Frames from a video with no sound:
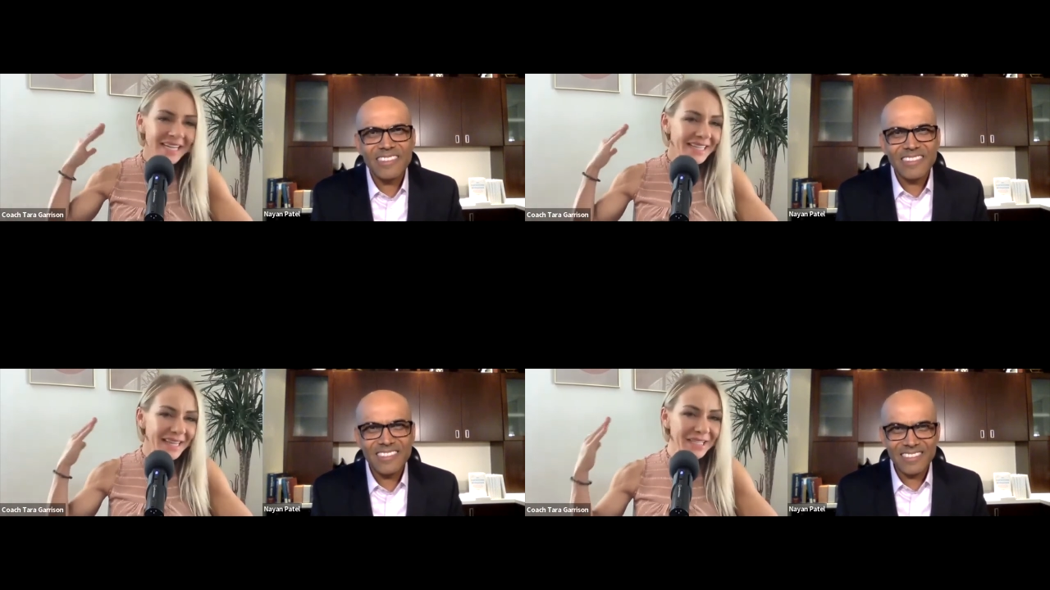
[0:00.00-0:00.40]

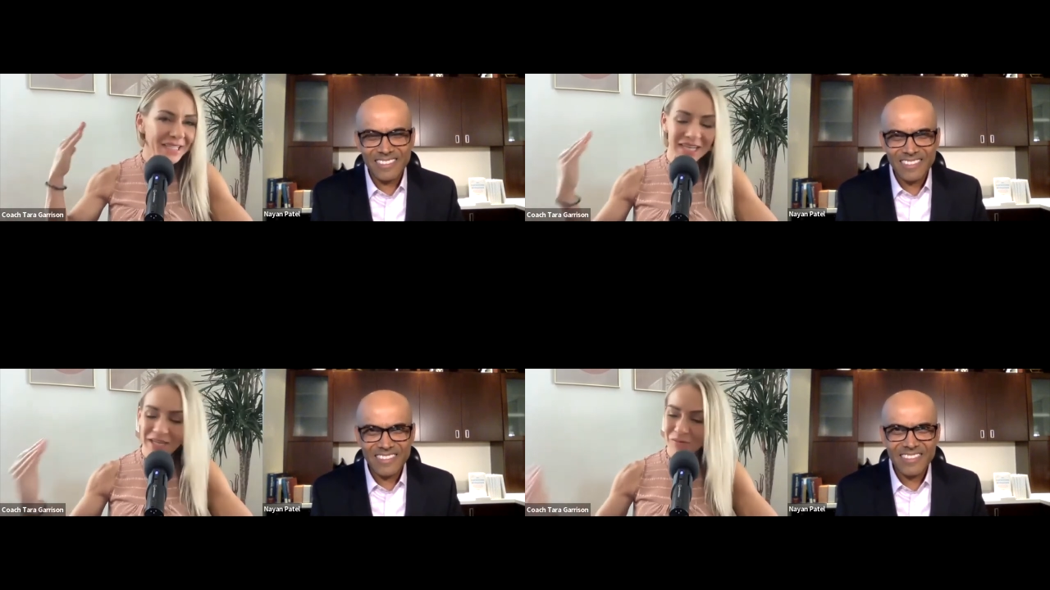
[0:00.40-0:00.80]
Speaker 1: they
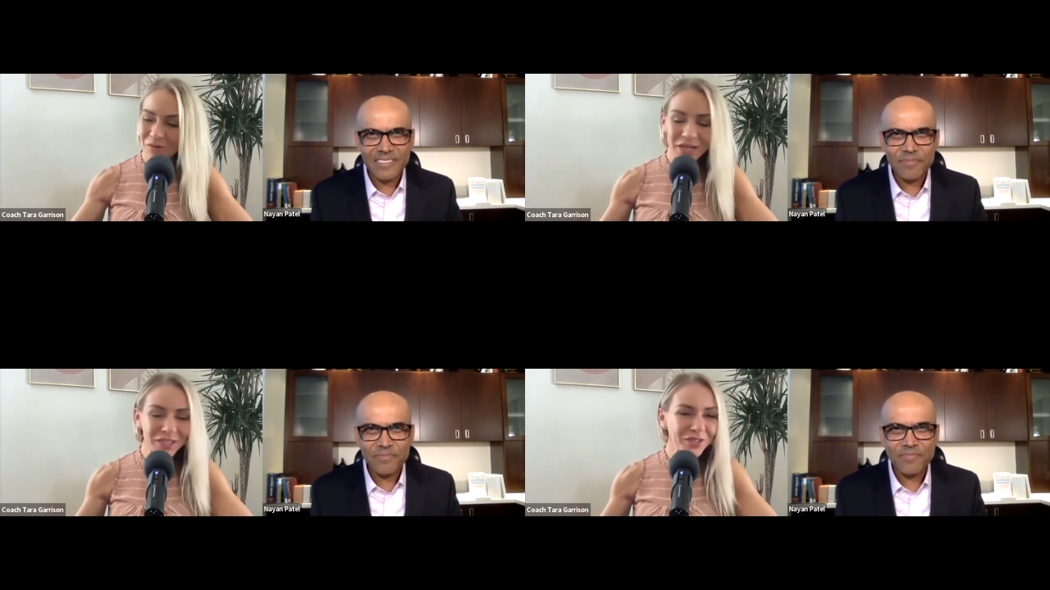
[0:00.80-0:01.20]
take it
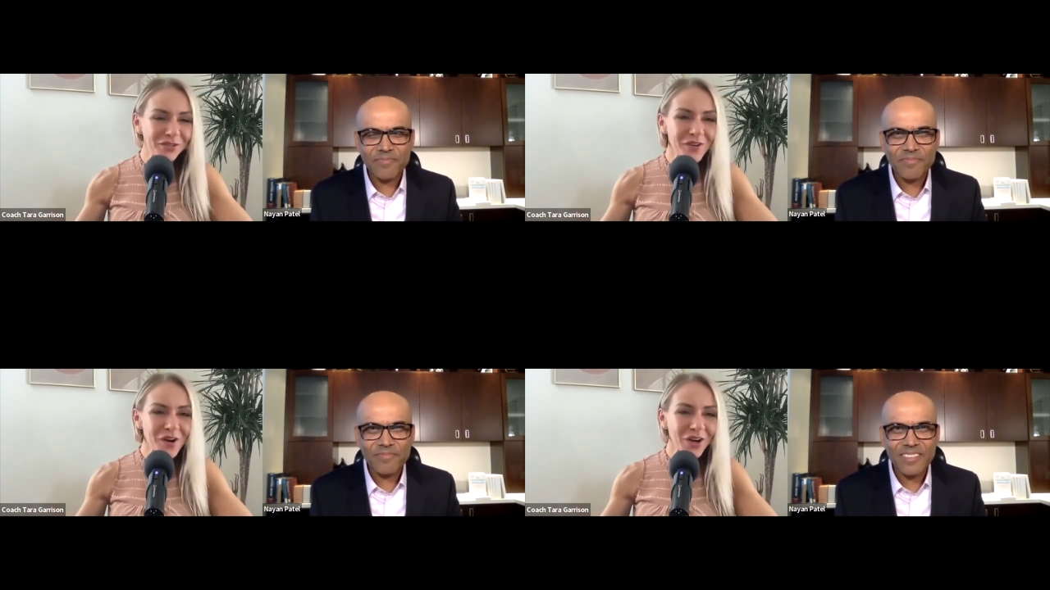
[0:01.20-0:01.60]
way too
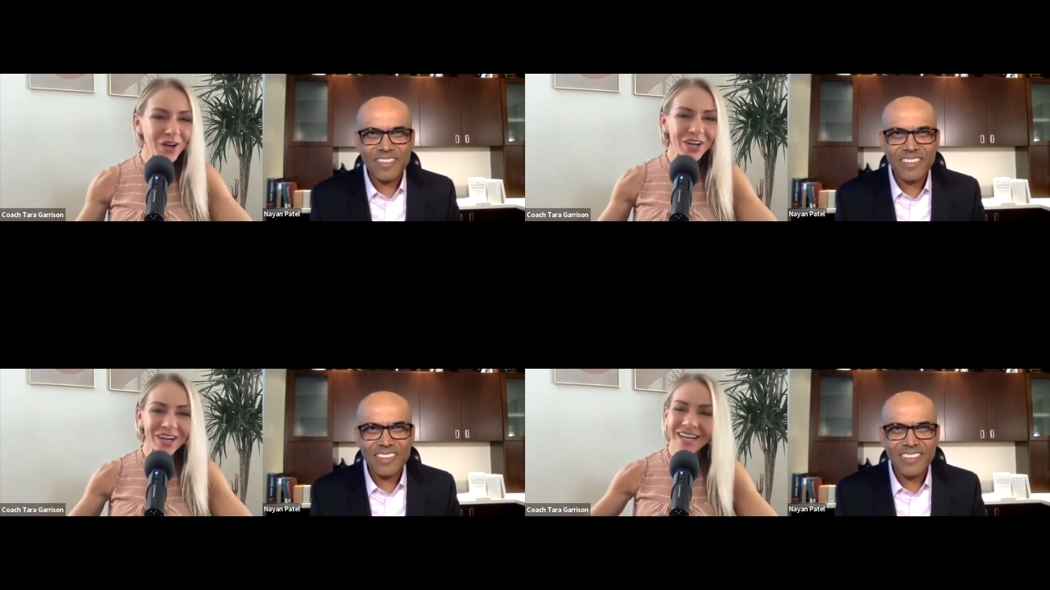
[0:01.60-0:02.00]
far.